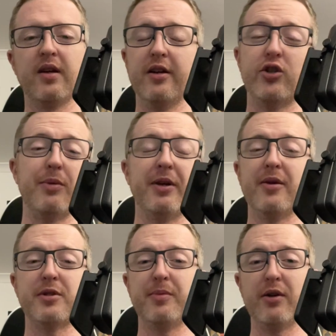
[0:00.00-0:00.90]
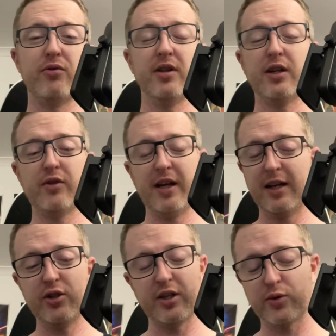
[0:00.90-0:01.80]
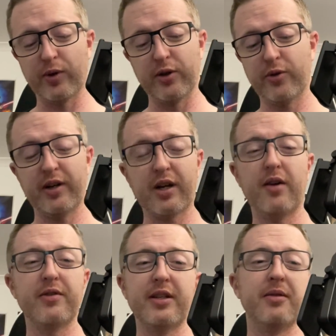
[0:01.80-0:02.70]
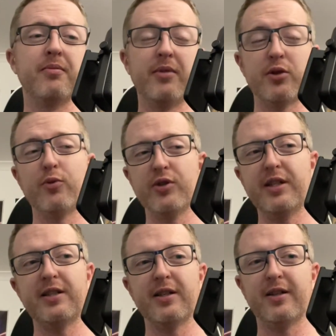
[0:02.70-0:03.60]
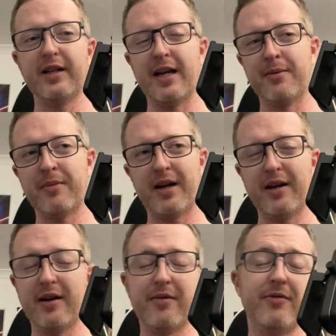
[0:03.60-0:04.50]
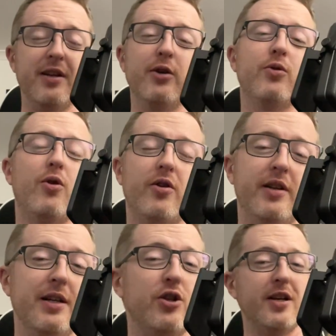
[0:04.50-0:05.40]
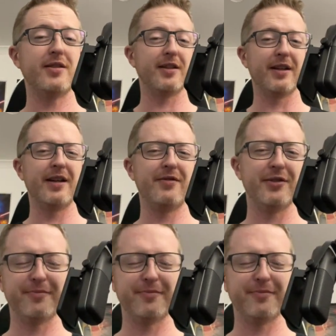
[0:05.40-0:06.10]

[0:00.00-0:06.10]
It's shaping up to be a really great ingest window, and I covered it in much more detail in my video on ingesting in Avid.